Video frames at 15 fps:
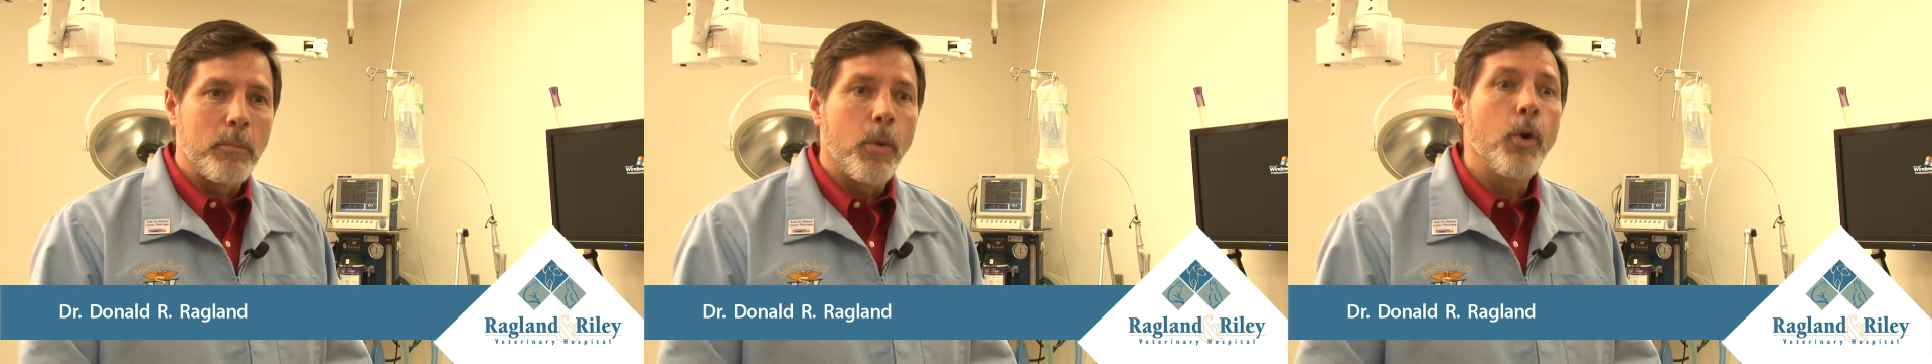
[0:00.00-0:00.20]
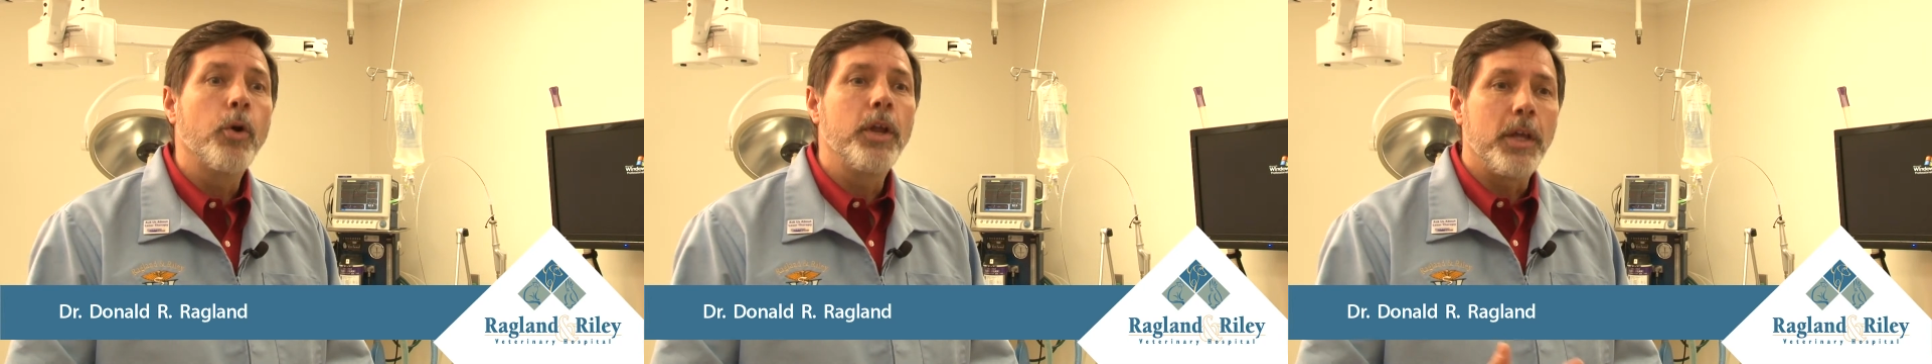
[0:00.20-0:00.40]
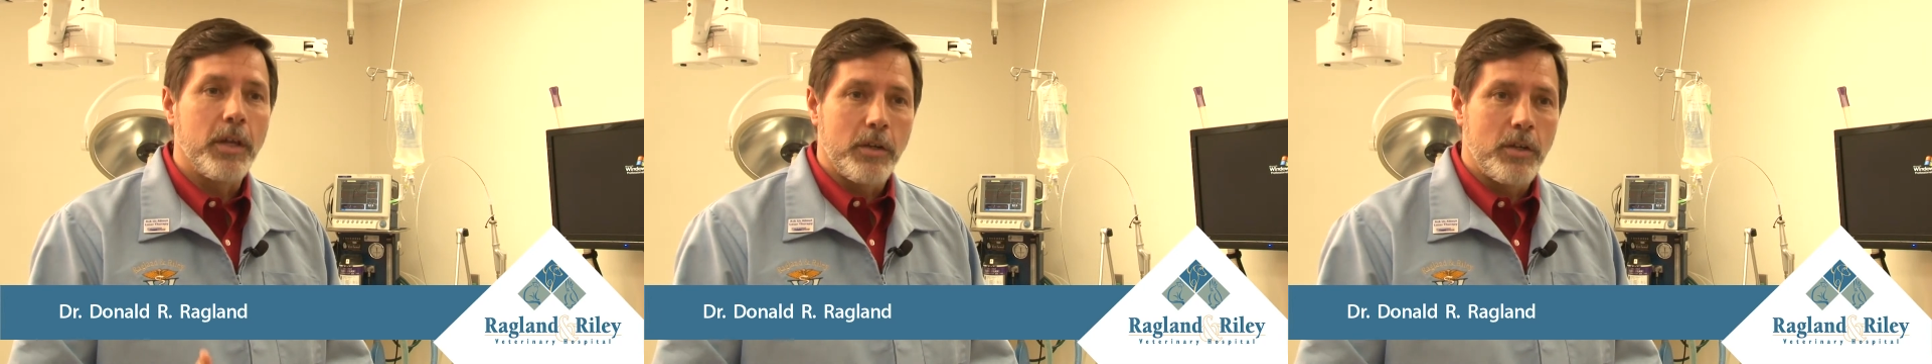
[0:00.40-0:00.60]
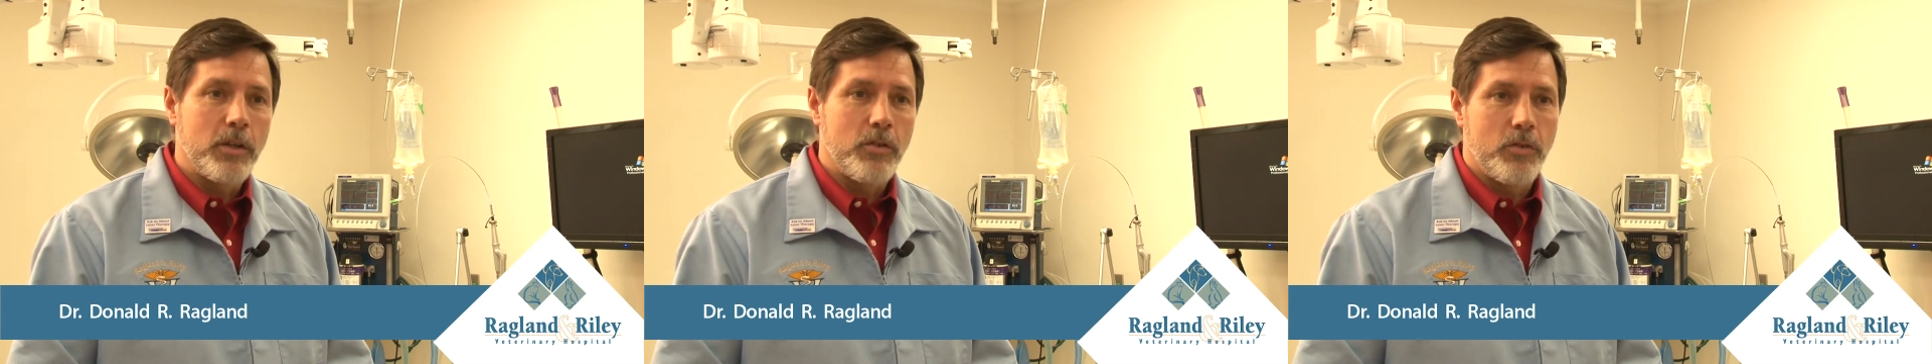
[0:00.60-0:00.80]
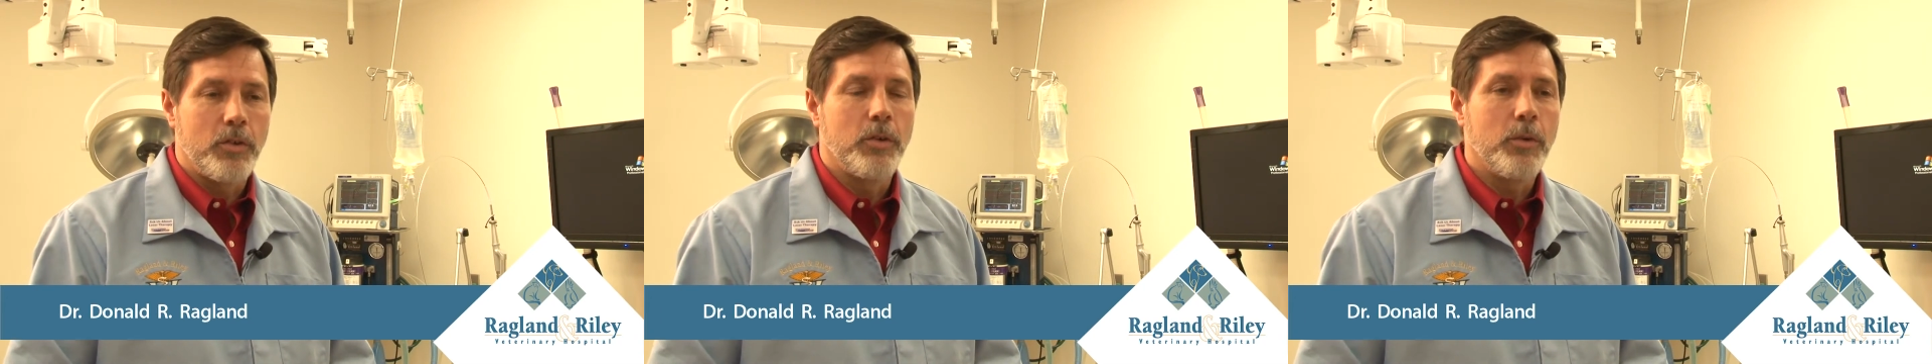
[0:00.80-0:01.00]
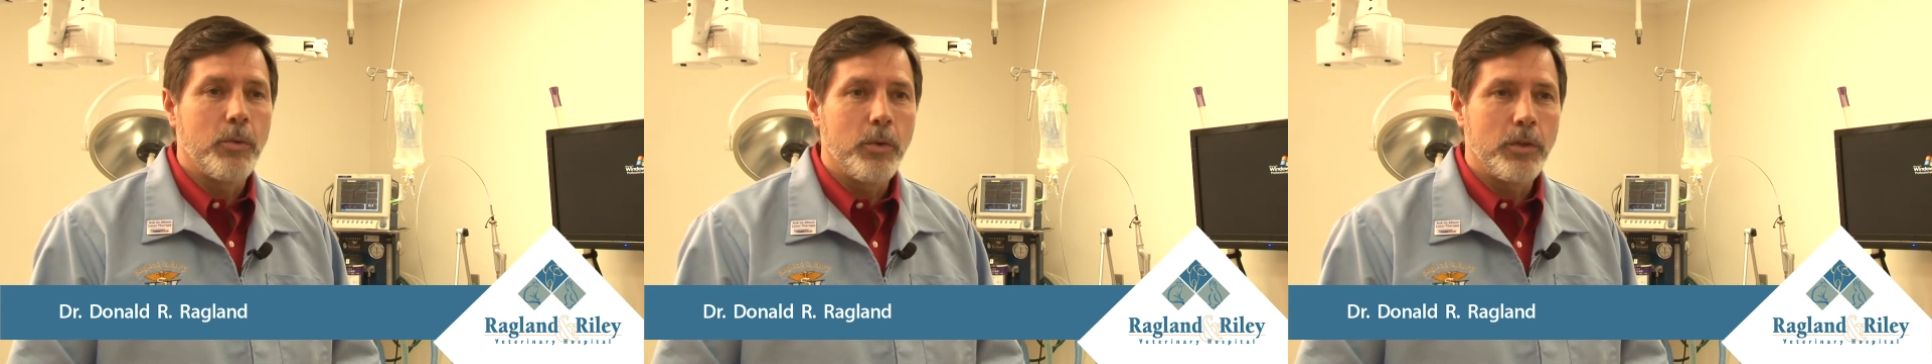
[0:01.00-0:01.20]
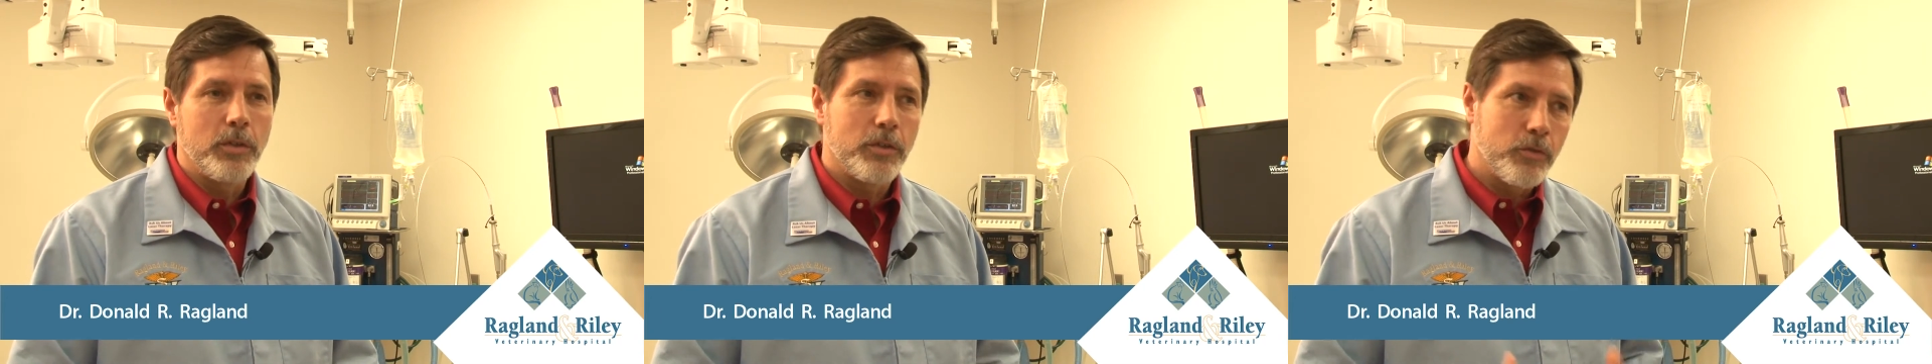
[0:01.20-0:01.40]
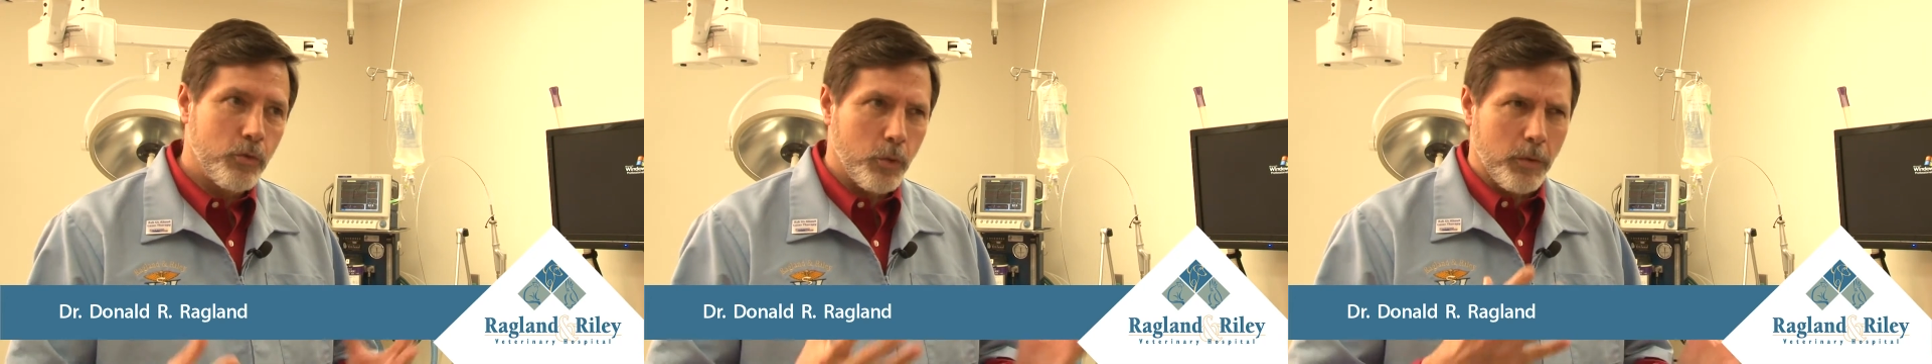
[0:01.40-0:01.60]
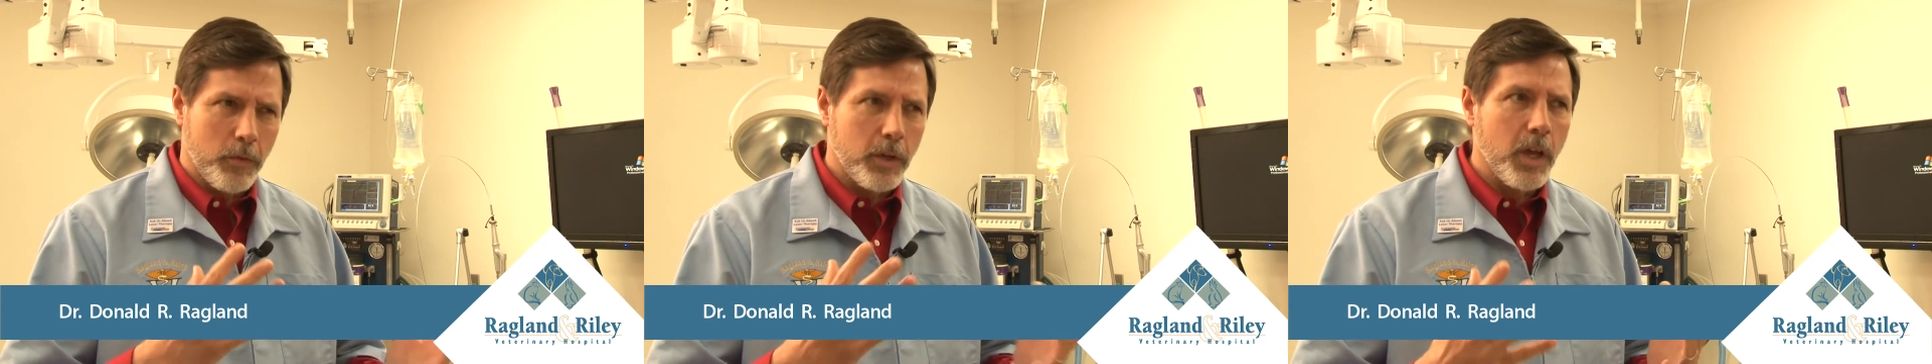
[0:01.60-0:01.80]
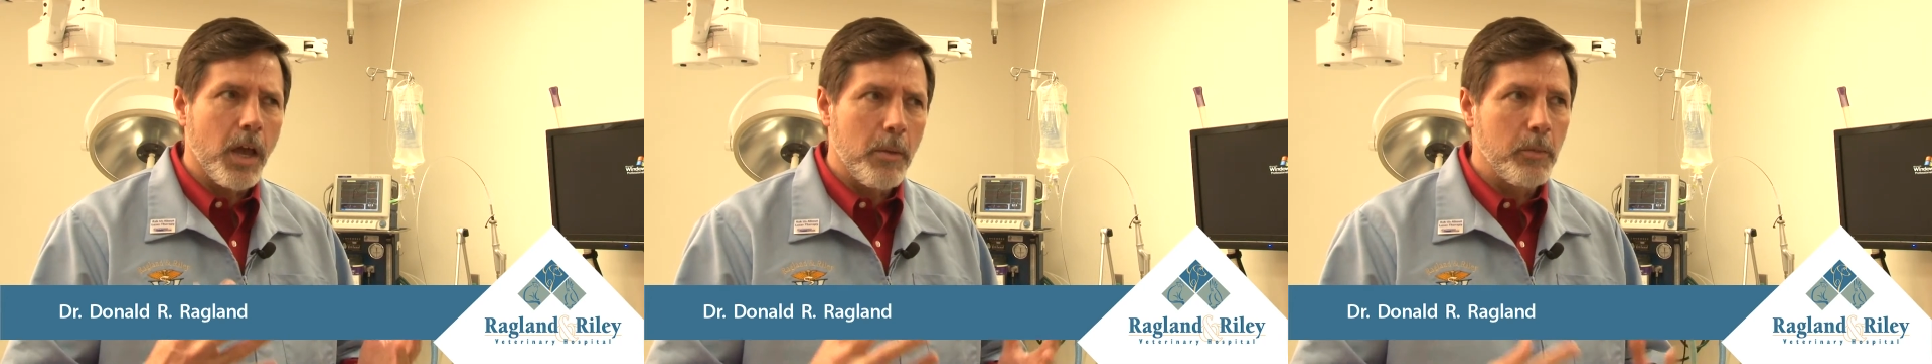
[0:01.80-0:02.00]
burning tissue, which is sort of
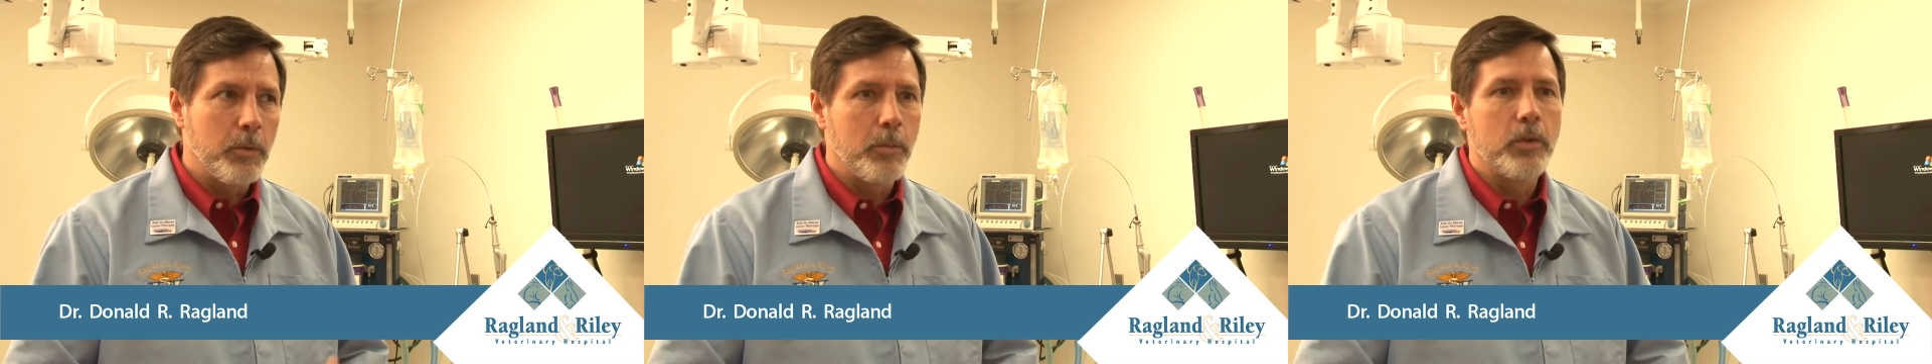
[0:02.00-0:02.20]
a common